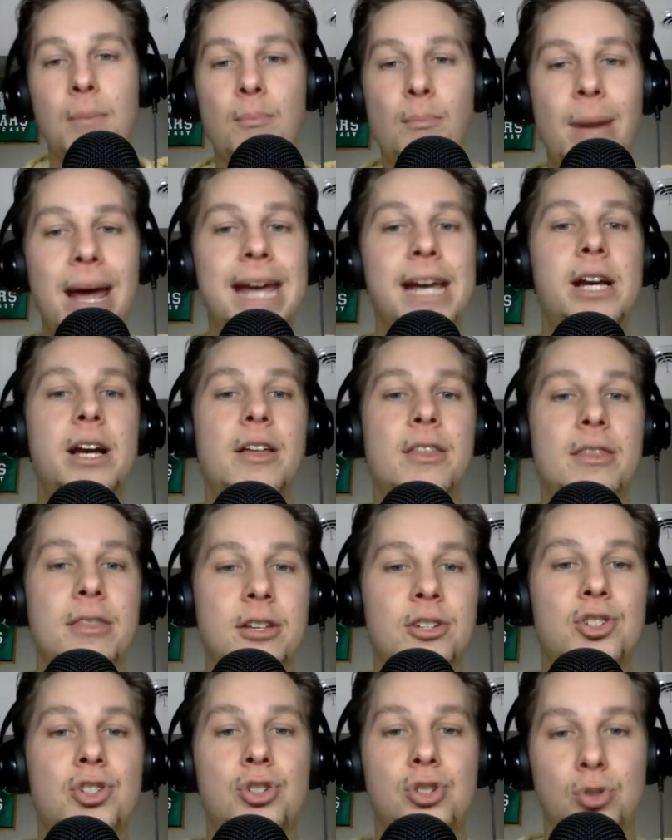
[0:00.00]
Make
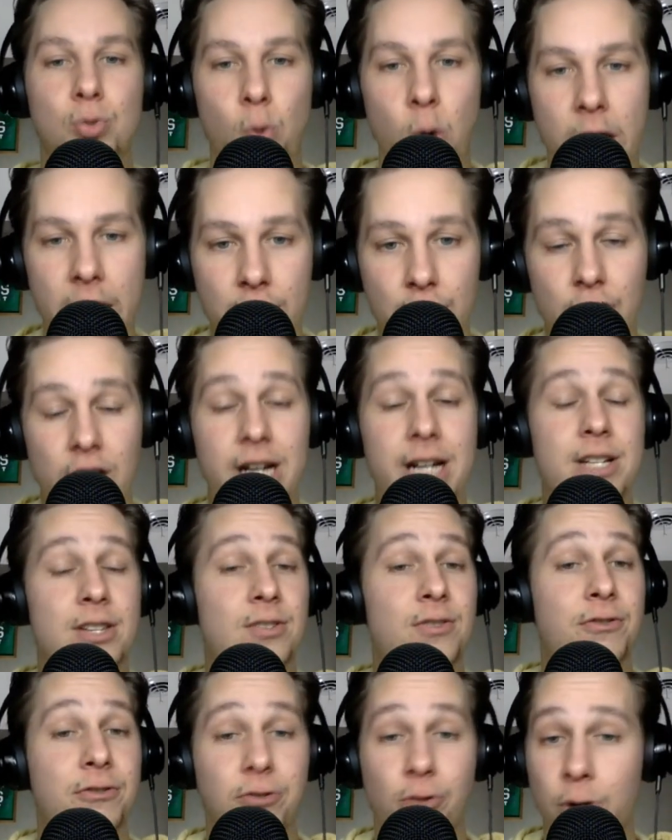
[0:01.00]
the switch. It's
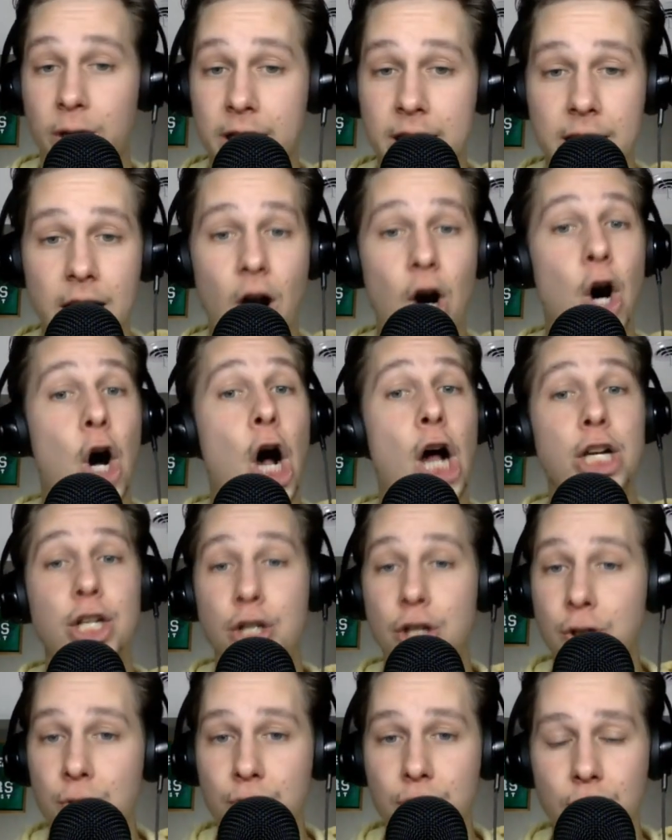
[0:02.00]
free on
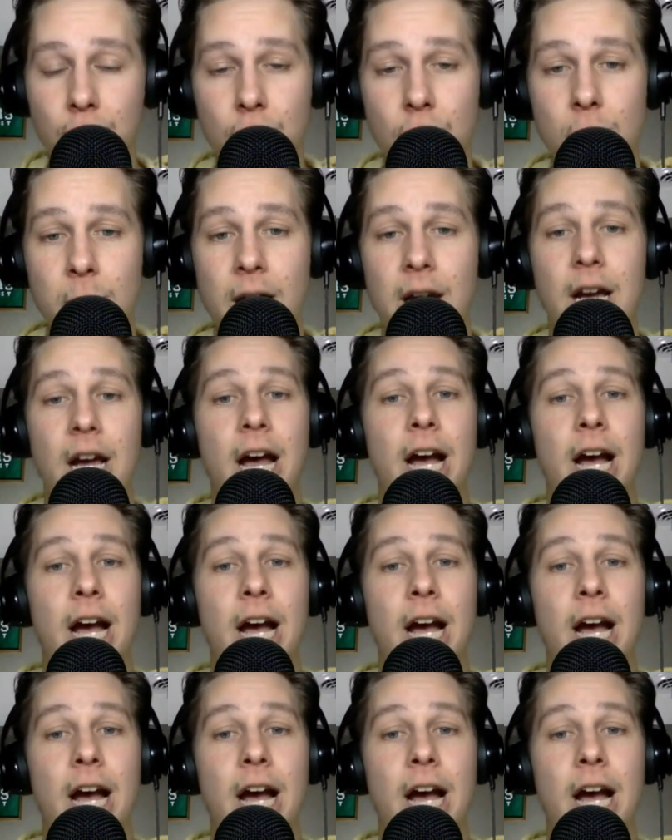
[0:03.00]
YouTube